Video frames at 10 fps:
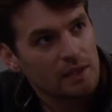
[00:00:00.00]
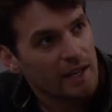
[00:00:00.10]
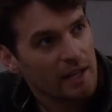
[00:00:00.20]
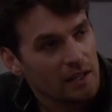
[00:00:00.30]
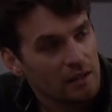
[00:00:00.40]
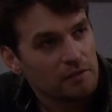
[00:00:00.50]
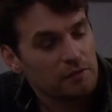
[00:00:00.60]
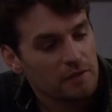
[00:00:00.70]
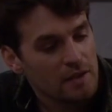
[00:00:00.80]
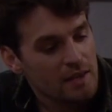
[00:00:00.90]
I
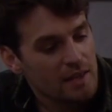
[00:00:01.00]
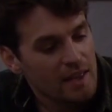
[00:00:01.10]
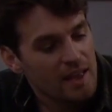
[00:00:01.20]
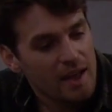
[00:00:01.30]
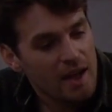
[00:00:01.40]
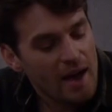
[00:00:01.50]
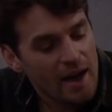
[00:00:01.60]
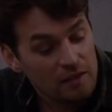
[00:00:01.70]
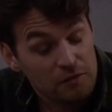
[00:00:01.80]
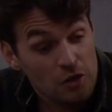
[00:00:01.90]
love
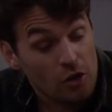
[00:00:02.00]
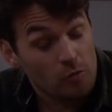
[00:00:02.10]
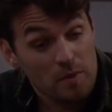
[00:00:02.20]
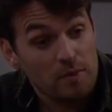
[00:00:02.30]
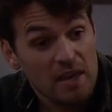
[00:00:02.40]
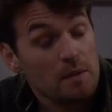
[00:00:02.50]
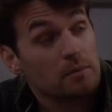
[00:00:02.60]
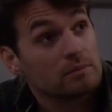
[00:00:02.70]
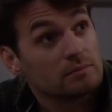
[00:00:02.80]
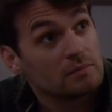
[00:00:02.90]
that you call me
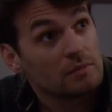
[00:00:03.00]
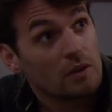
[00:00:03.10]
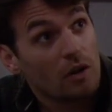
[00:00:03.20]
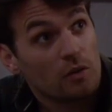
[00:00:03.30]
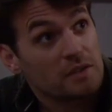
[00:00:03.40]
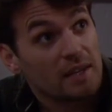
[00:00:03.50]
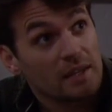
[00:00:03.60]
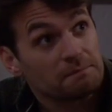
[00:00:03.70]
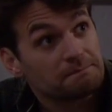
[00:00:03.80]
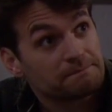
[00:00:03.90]
babe all the
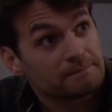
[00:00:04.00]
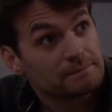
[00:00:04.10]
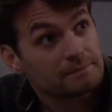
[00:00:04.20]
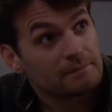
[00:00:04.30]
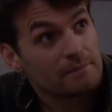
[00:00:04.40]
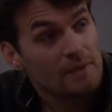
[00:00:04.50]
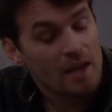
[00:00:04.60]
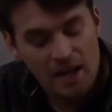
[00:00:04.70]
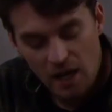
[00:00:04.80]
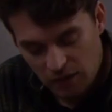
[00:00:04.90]
time.
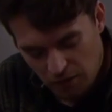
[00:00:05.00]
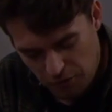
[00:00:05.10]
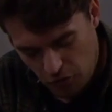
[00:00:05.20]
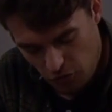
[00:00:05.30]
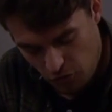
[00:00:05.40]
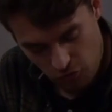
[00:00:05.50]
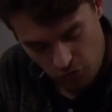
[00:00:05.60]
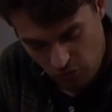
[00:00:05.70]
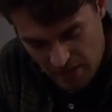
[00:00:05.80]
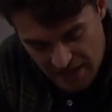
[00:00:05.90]
I love that you